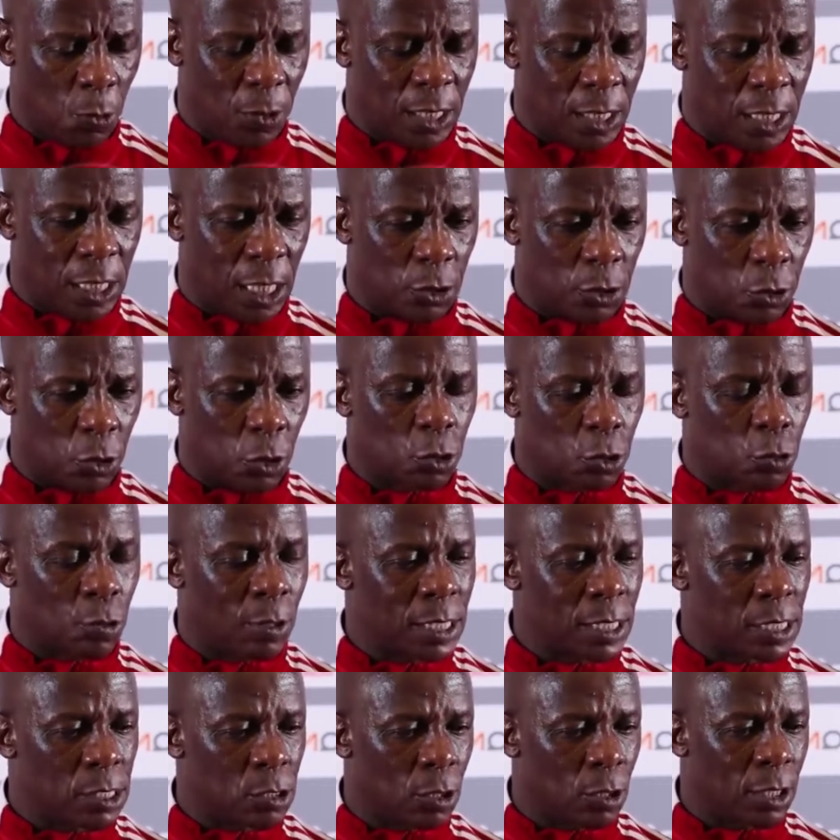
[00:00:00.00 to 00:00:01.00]
which I thought
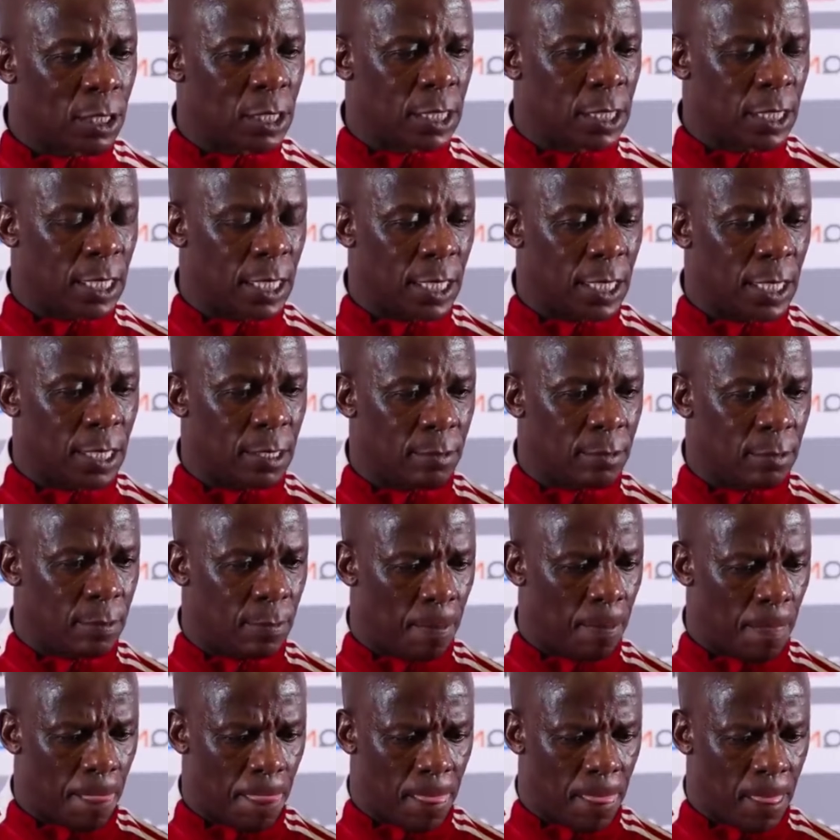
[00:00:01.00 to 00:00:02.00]
was not
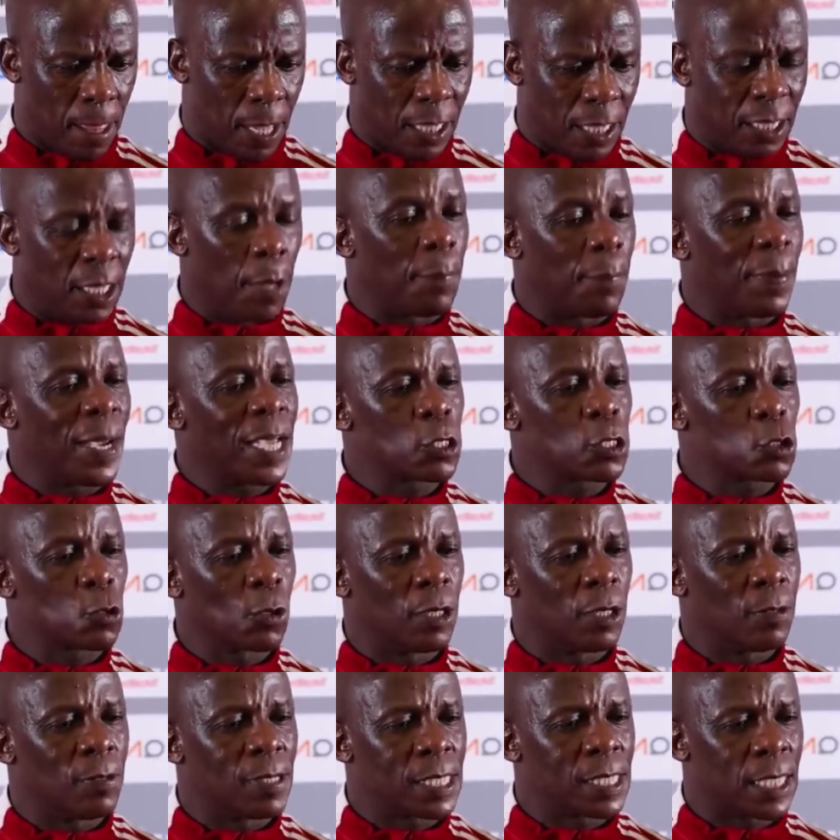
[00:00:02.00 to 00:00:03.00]
the best
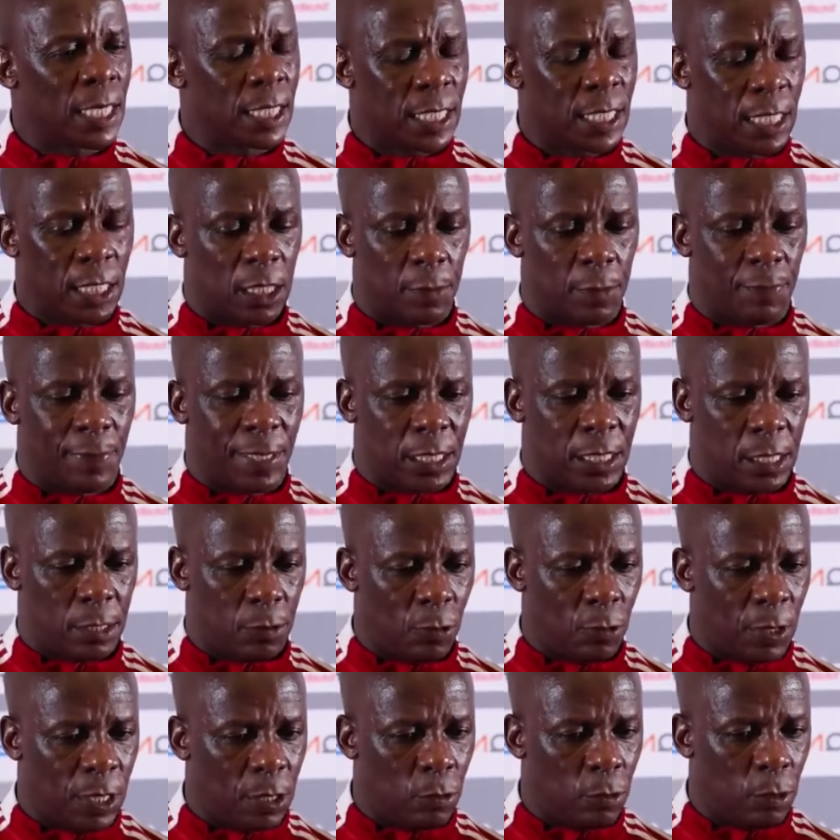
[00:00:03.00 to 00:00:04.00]
when we started, but
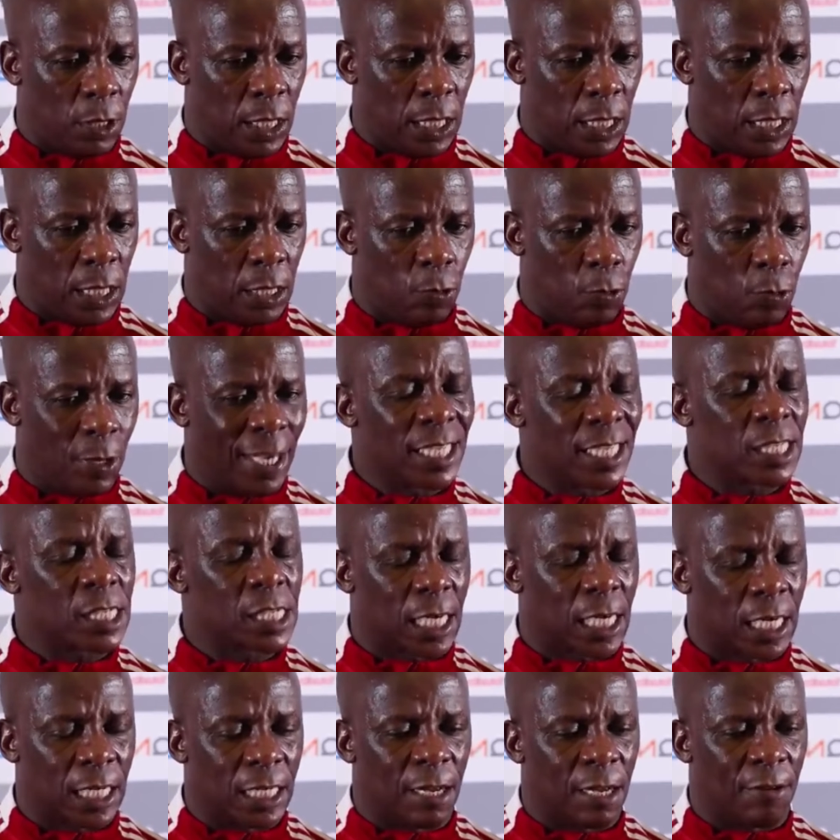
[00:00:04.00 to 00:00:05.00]
when we went
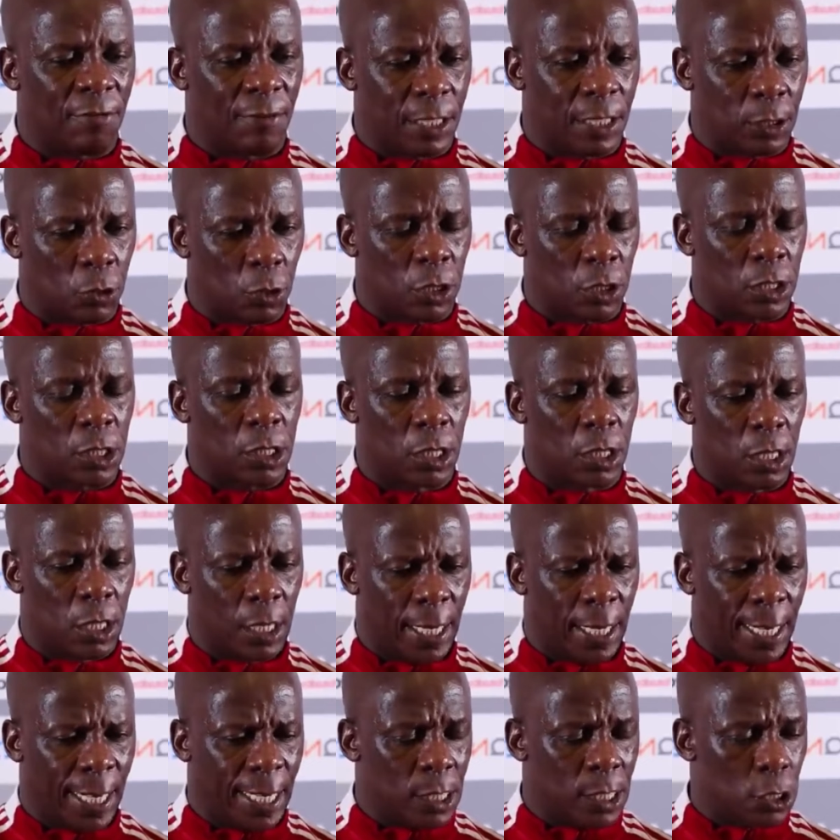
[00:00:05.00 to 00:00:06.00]
second half, I thought
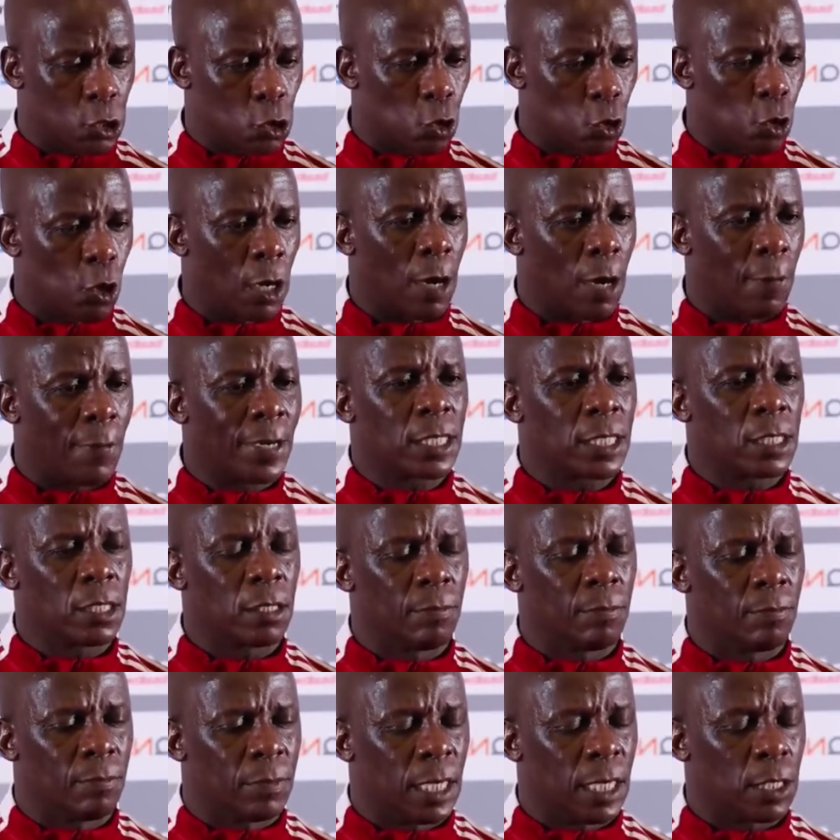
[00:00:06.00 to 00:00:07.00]
I saw our
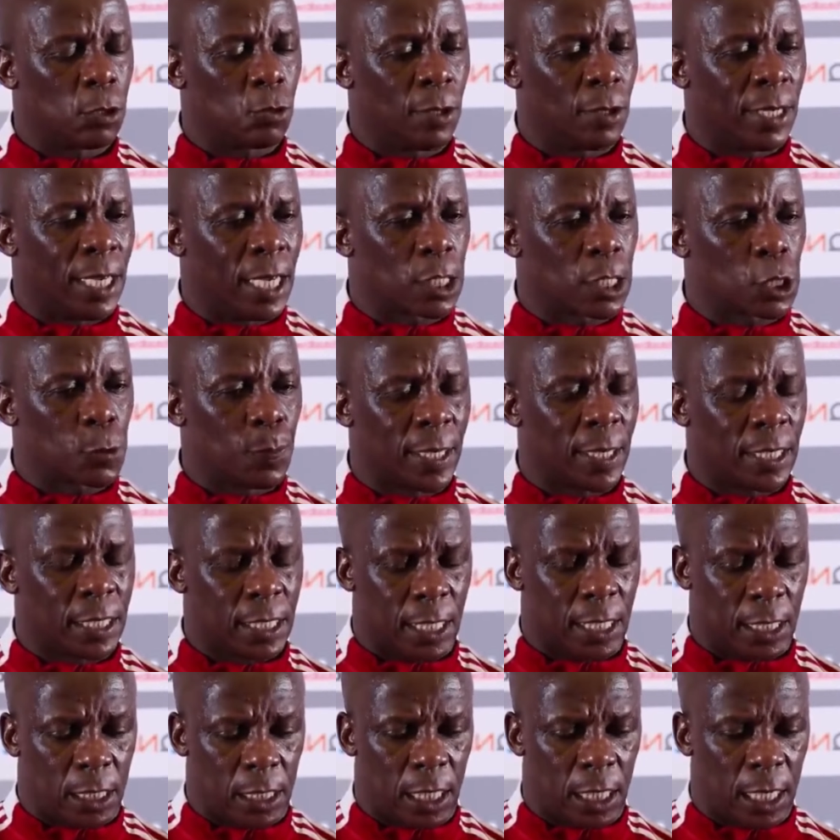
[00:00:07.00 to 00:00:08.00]
team that we
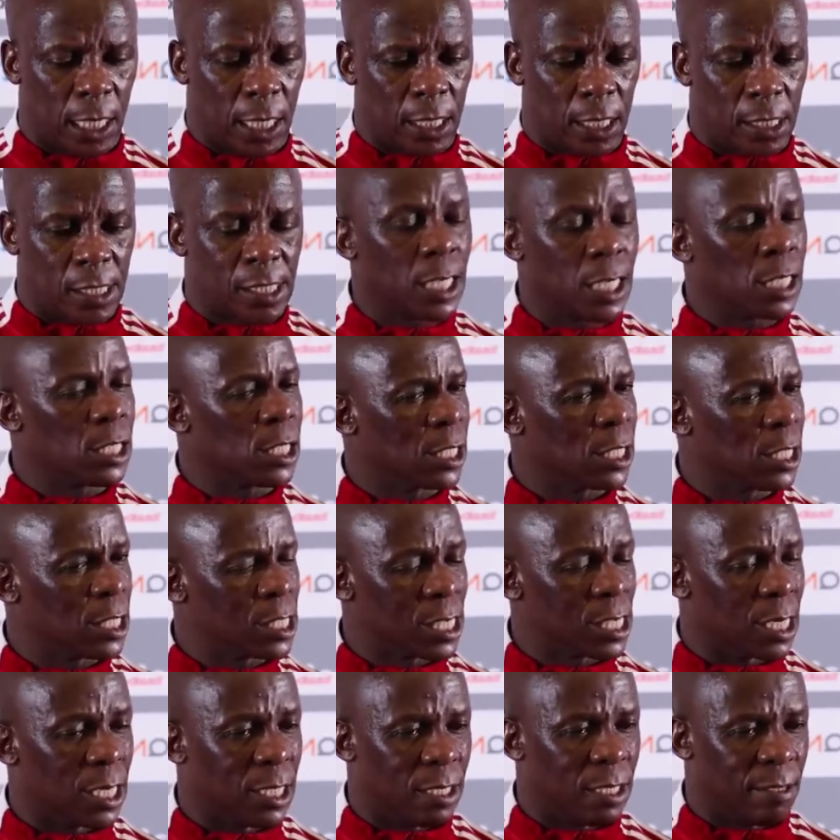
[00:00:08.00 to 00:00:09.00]
expected starting the
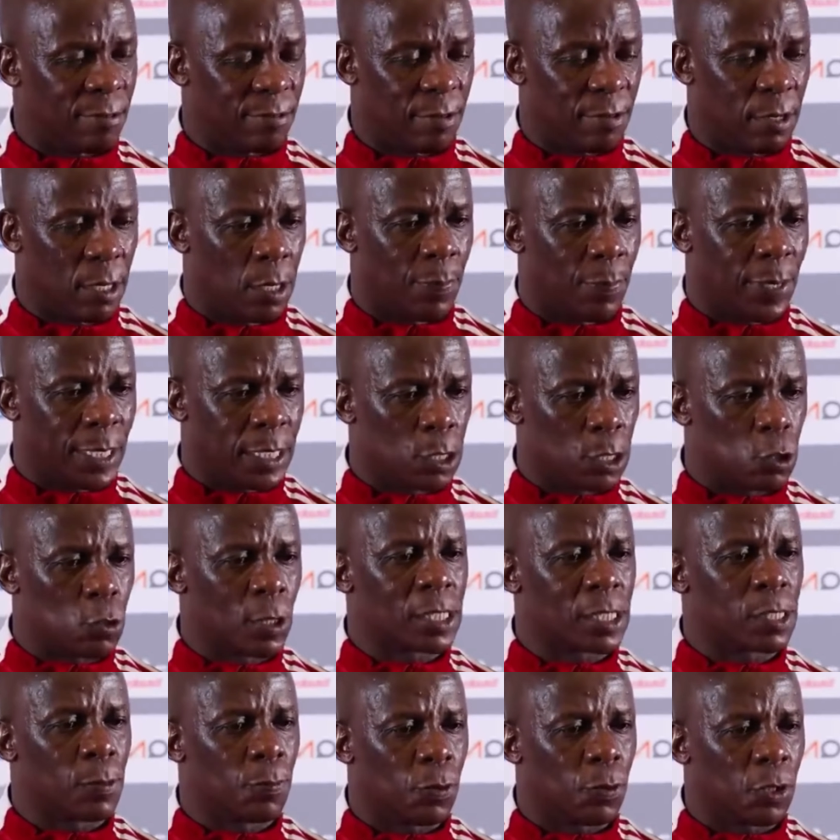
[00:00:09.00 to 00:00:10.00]
second half. But it
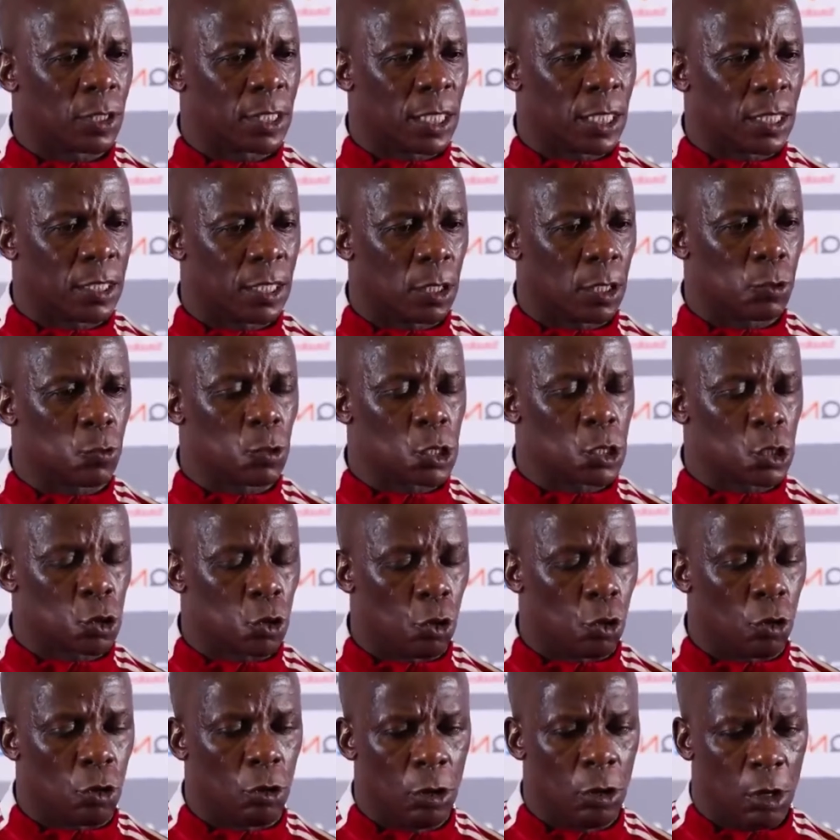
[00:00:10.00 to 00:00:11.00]
was important that we
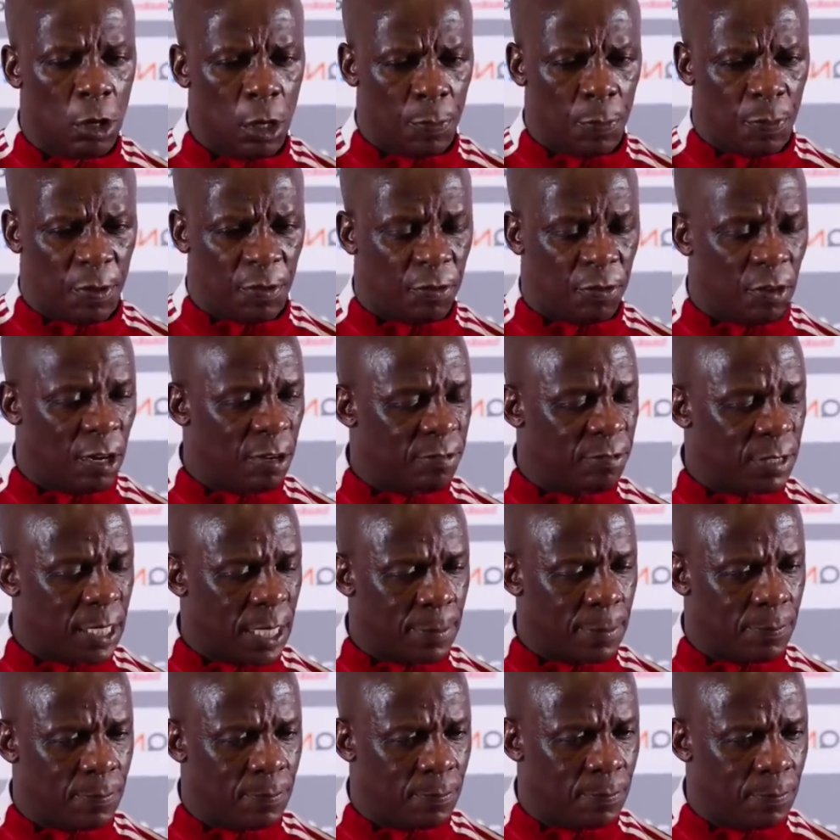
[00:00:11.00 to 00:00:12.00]
score before
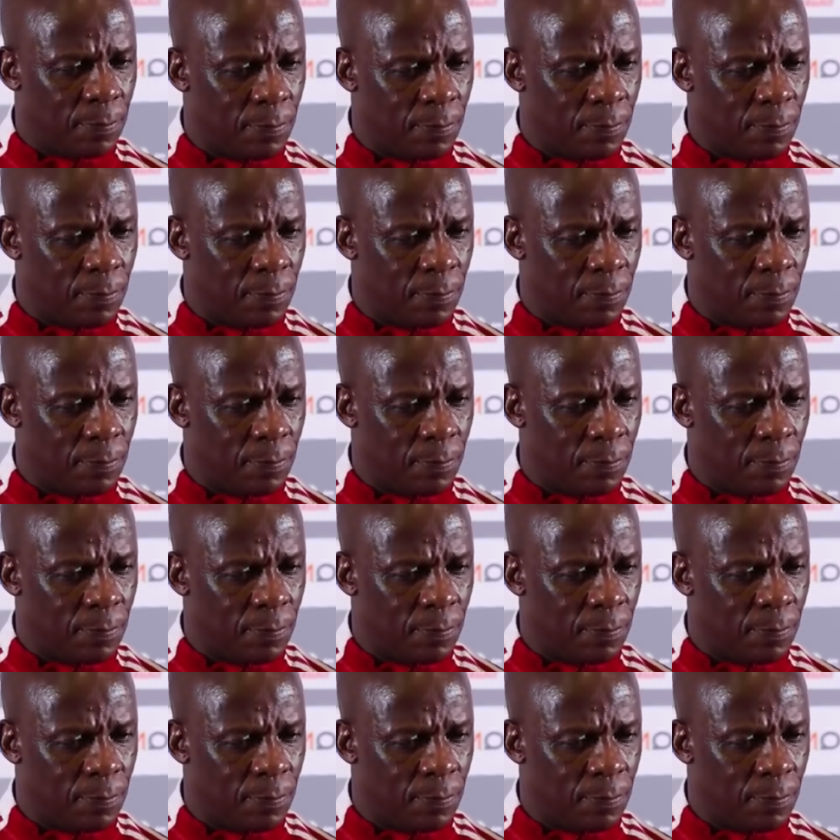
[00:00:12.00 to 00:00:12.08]
halftime.